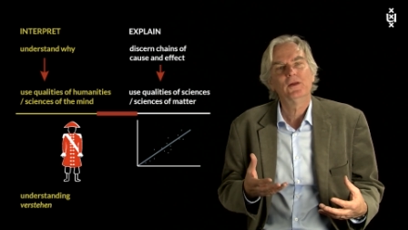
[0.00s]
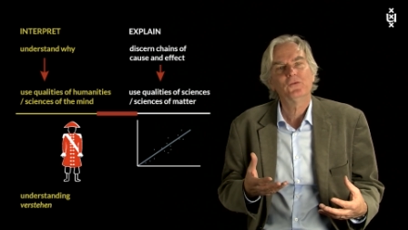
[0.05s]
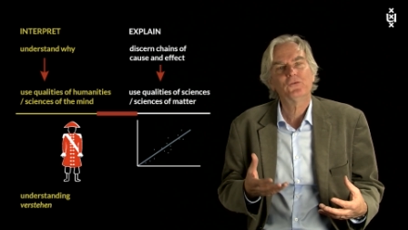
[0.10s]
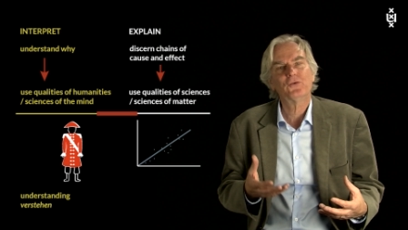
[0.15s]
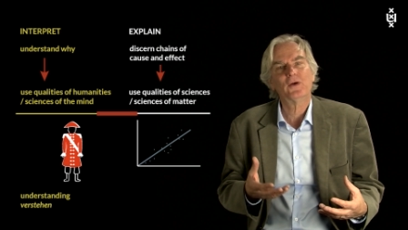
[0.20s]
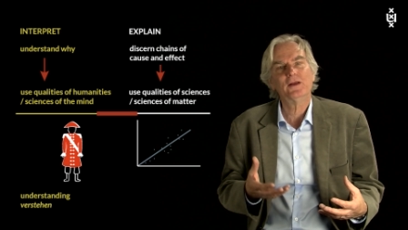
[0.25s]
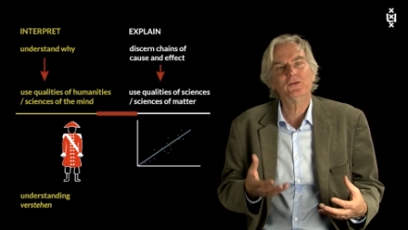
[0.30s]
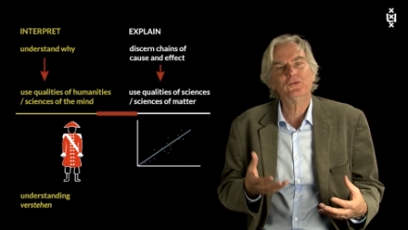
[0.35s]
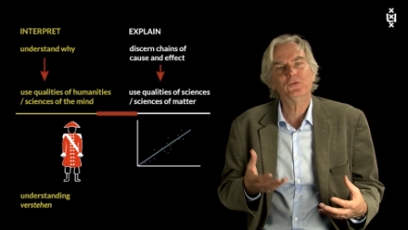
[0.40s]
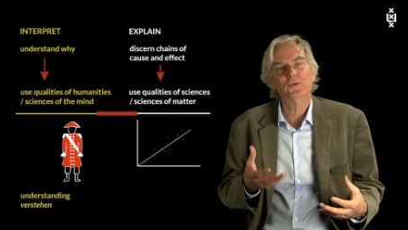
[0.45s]

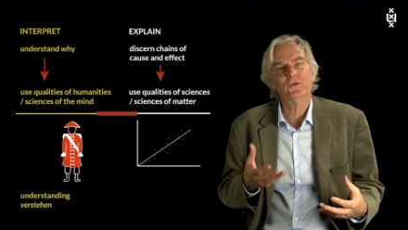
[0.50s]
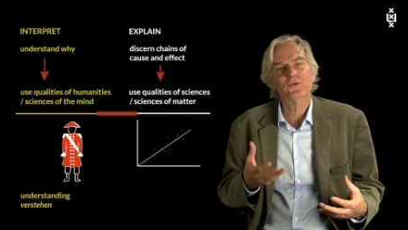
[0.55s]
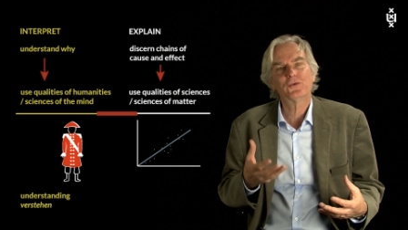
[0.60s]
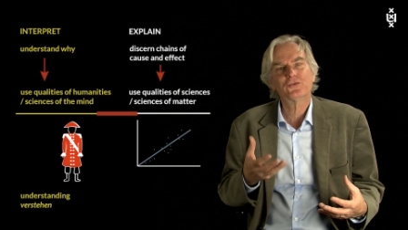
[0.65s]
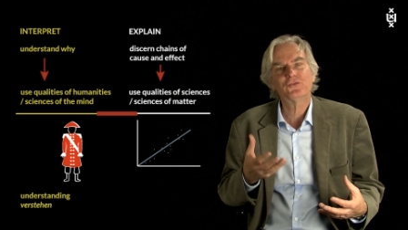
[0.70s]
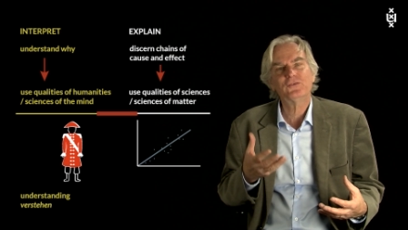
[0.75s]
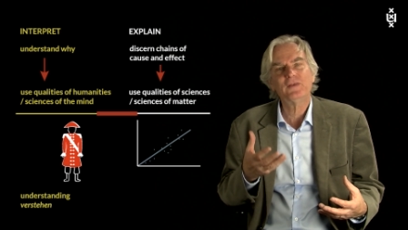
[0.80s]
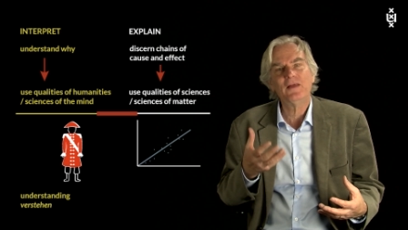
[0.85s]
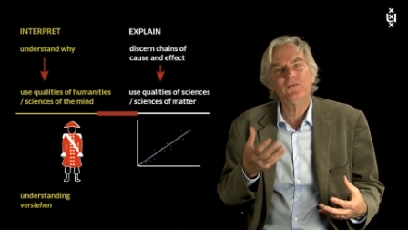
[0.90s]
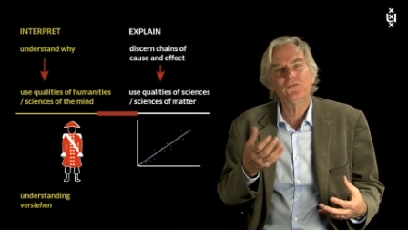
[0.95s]
tried to
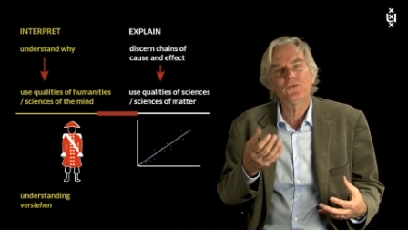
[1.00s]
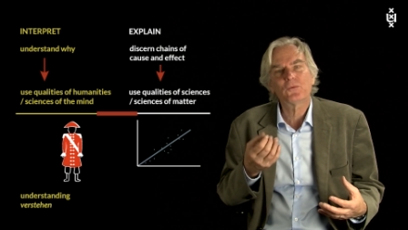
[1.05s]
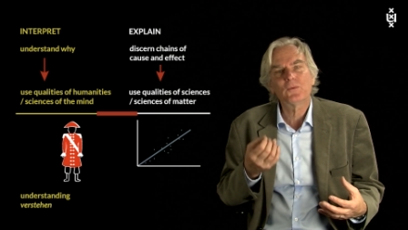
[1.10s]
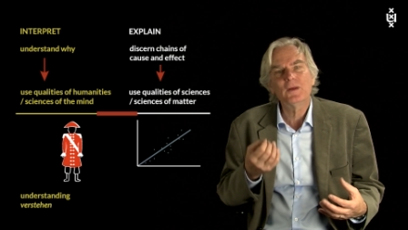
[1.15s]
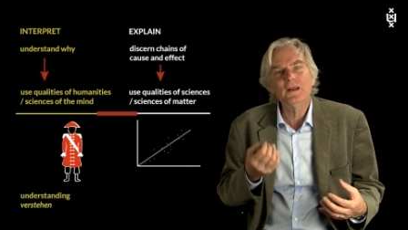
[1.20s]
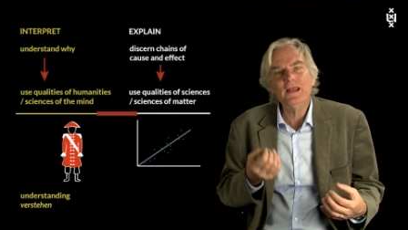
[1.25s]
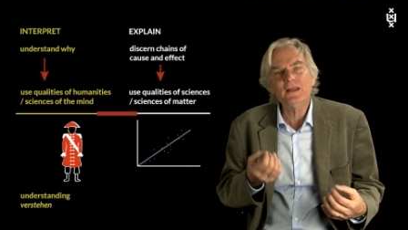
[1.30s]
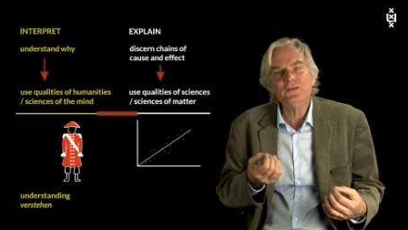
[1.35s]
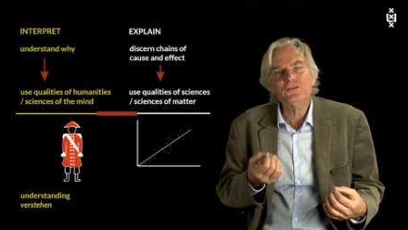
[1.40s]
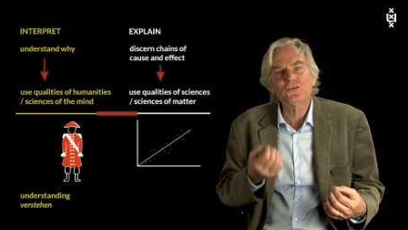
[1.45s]
understand the
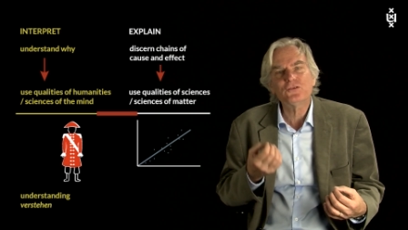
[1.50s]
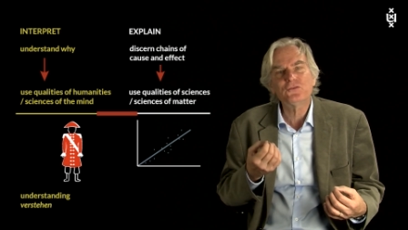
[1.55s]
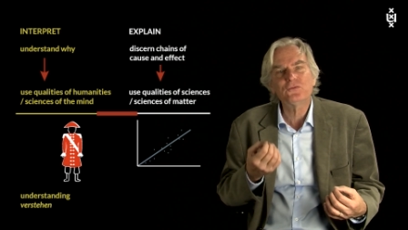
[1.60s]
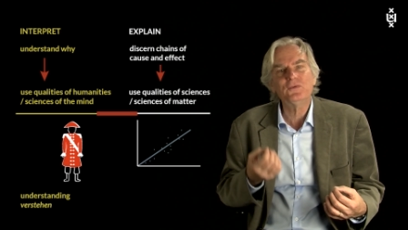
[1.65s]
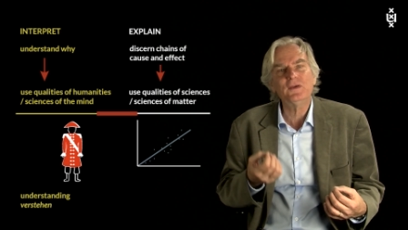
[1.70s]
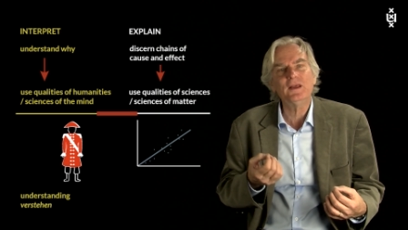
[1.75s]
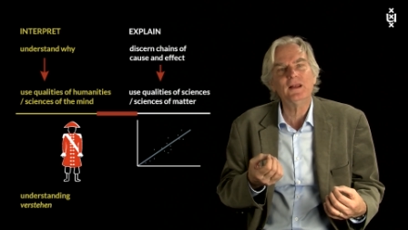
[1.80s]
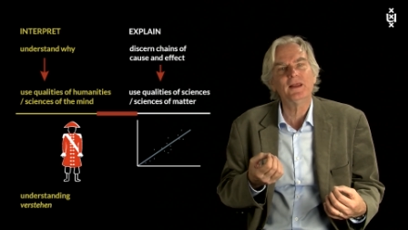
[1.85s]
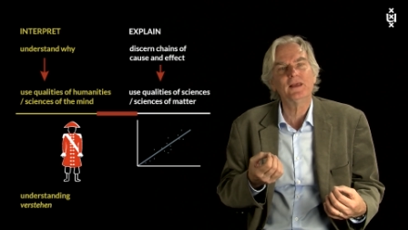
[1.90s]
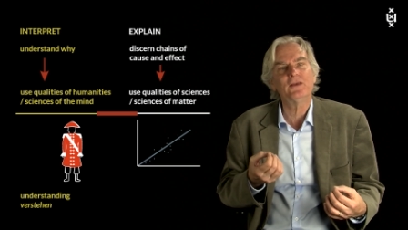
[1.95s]
religious
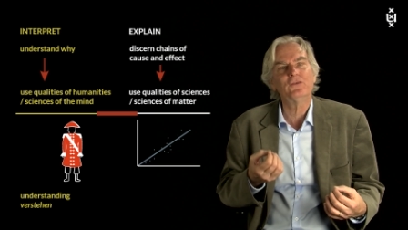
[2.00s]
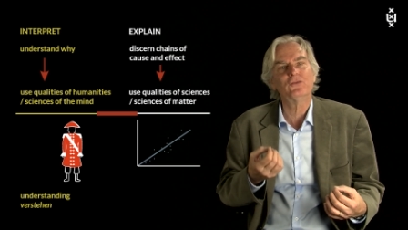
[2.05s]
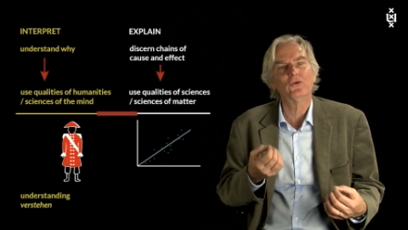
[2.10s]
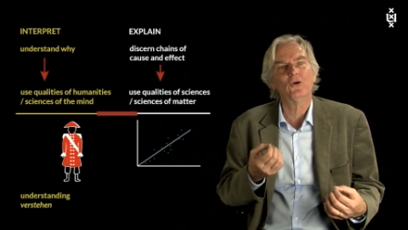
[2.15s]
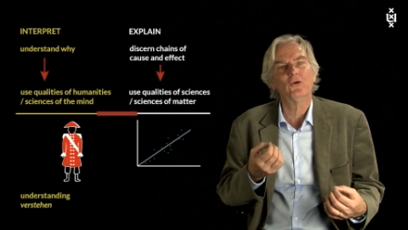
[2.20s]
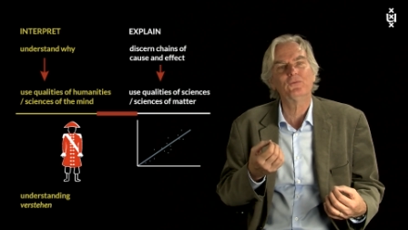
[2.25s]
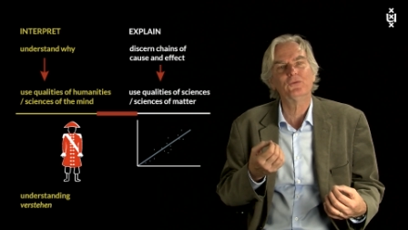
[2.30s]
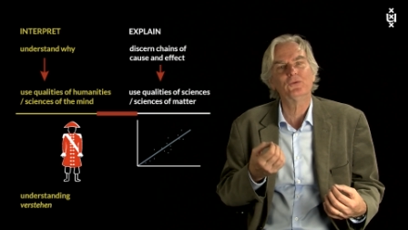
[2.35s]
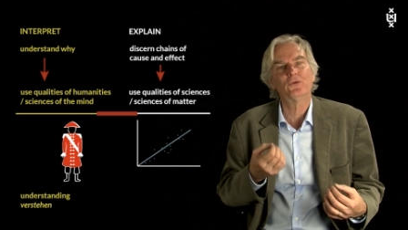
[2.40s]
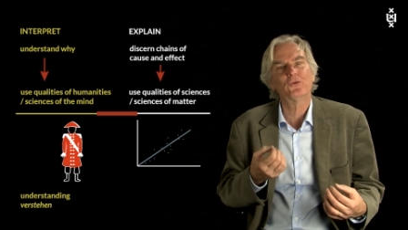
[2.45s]
feelings
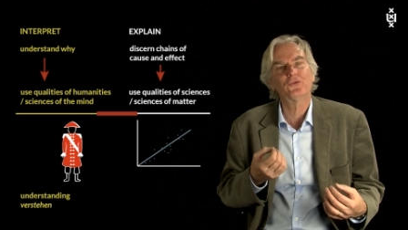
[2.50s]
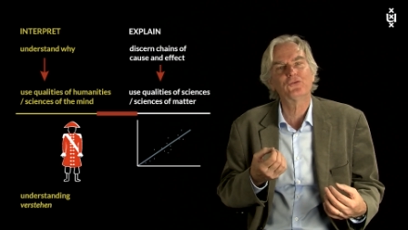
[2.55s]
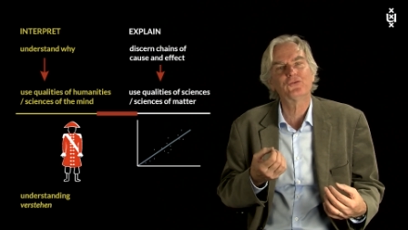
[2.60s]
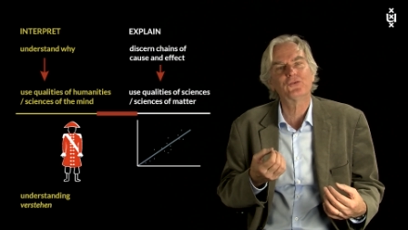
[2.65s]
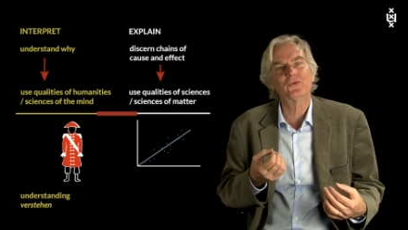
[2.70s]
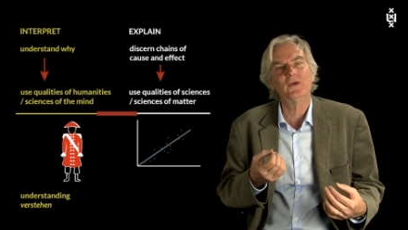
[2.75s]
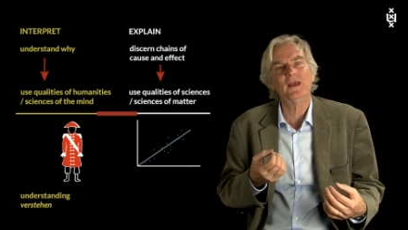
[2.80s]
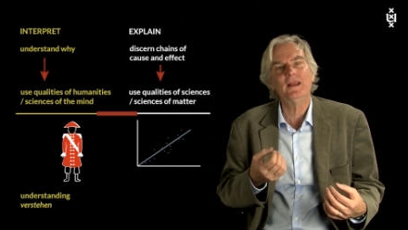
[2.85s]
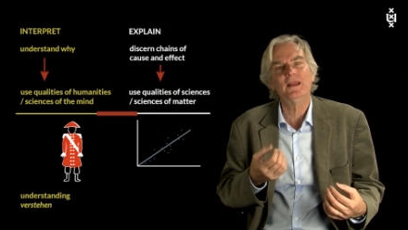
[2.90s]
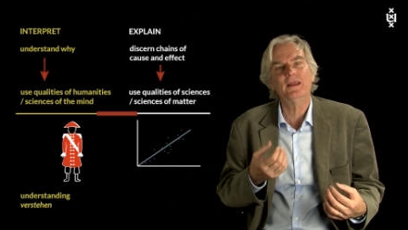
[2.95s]
of an
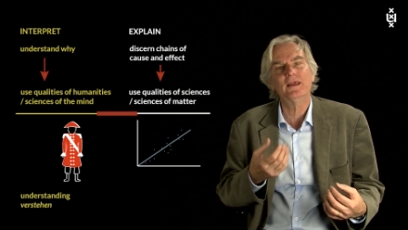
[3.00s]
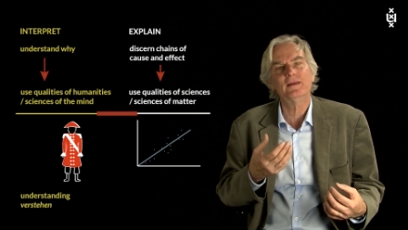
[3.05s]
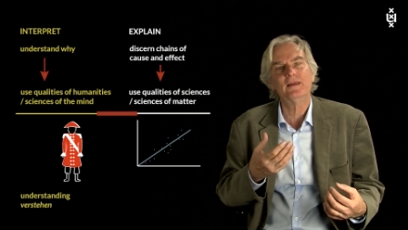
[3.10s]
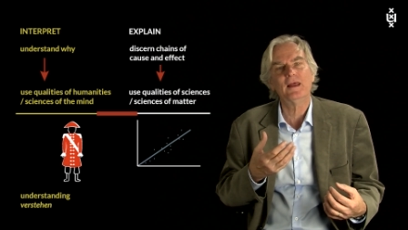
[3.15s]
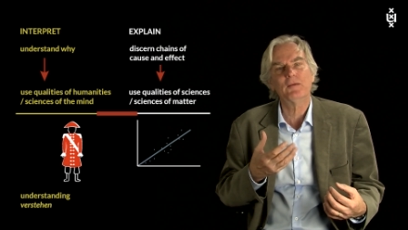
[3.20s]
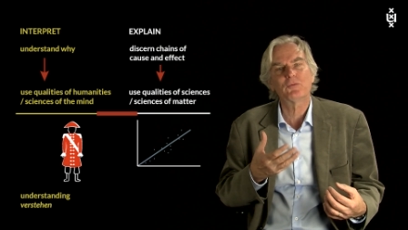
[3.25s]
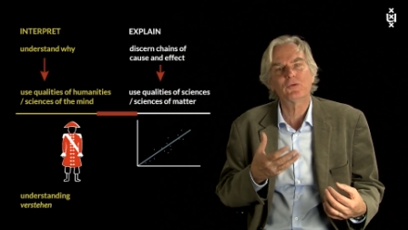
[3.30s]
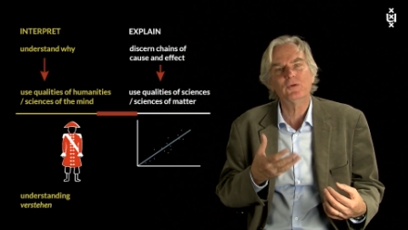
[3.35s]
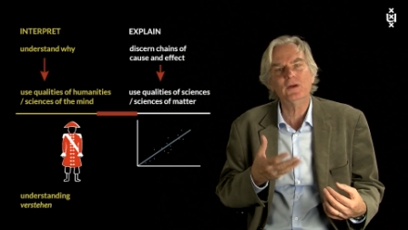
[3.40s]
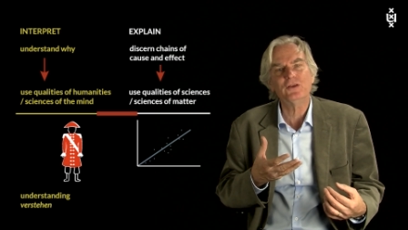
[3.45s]
Australian
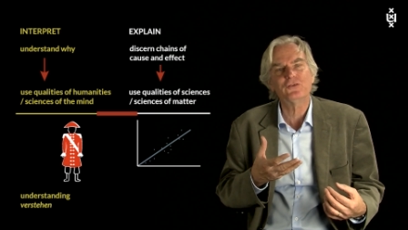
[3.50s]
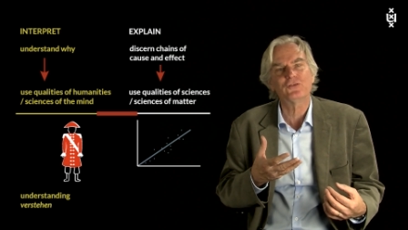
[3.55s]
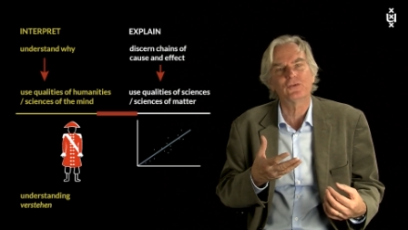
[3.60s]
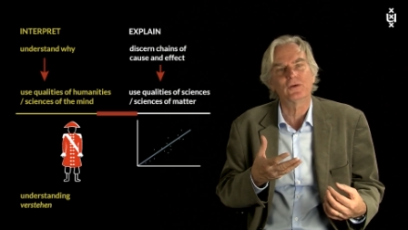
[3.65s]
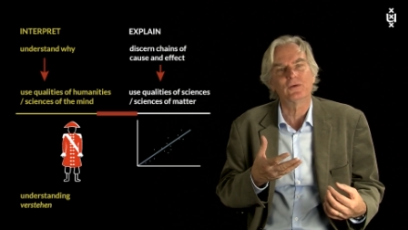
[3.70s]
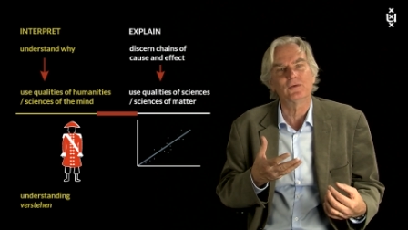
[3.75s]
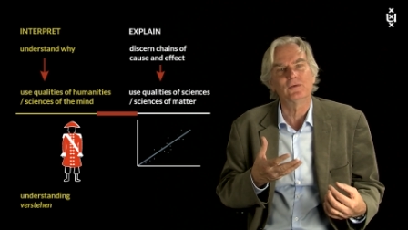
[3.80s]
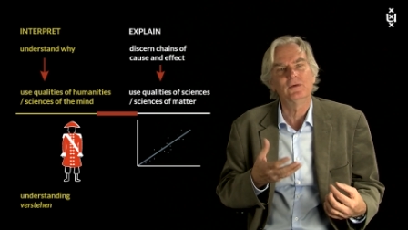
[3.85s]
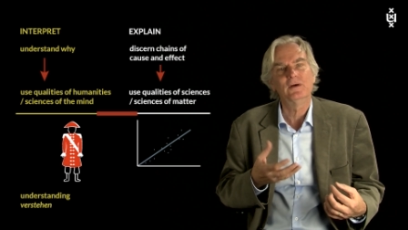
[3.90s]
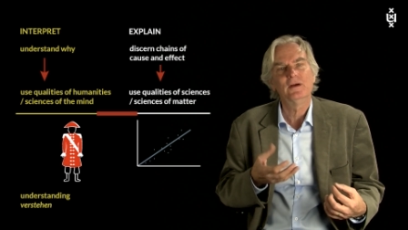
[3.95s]

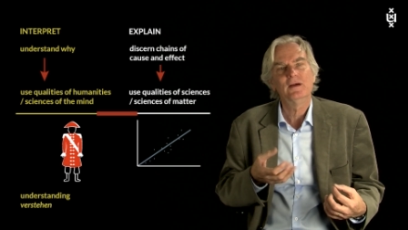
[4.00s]
Aboriginal.